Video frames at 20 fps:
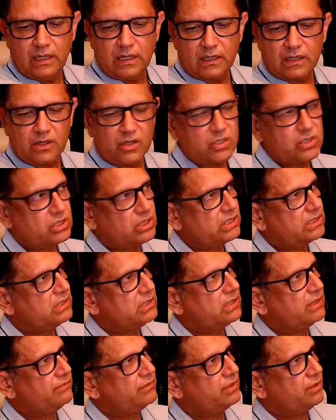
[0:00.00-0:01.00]
construction
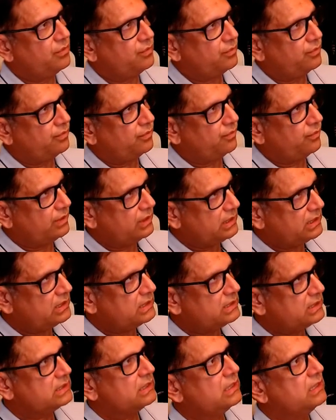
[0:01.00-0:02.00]
of the
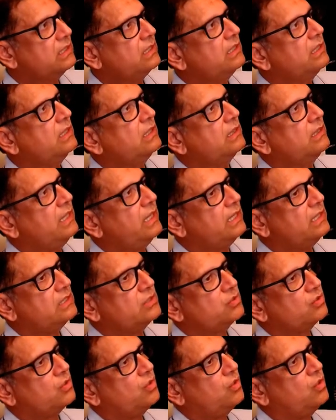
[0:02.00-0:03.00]
words then is
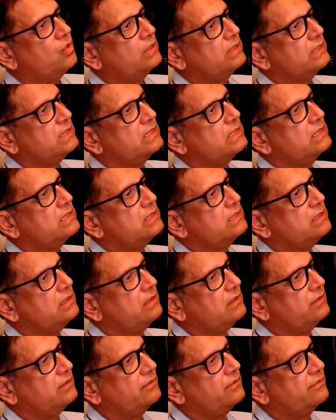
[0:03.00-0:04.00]
called
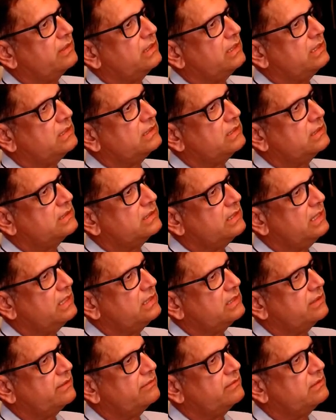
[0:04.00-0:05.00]
surf. It's the science
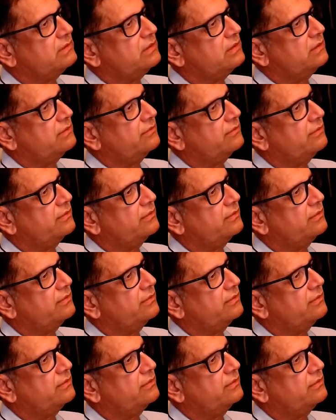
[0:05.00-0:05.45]
of surf.